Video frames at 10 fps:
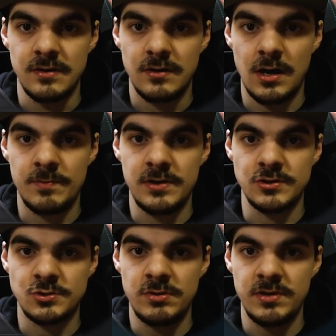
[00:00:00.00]
Copy
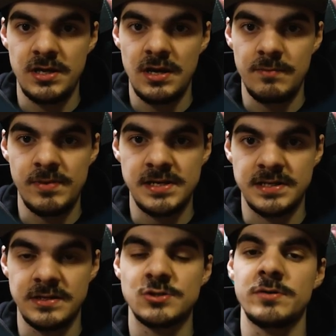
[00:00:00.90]
your stream key and paste
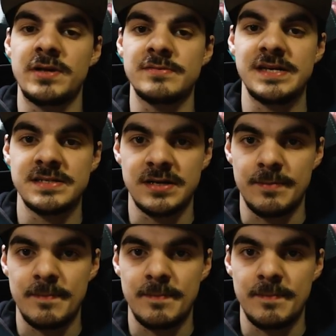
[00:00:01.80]
it in Streamlabs desktop.